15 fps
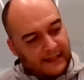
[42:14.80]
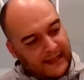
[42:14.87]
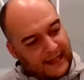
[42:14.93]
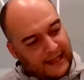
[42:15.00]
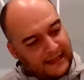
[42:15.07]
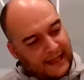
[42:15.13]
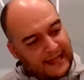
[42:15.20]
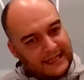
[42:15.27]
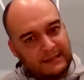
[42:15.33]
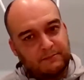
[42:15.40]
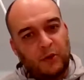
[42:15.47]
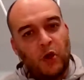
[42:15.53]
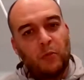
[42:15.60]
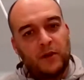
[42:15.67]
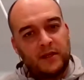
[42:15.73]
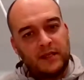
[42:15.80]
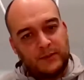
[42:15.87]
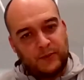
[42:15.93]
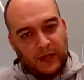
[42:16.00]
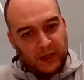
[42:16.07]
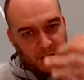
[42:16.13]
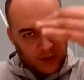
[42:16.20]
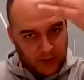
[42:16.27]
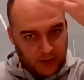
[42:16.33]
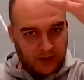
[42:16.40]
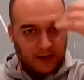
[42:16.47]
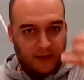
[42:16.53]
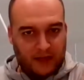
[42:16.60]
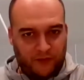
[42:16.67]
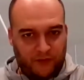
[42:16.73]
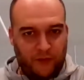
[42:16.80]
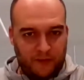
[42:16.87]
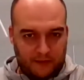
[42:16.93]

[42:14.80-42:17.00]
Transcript: that last moment is when it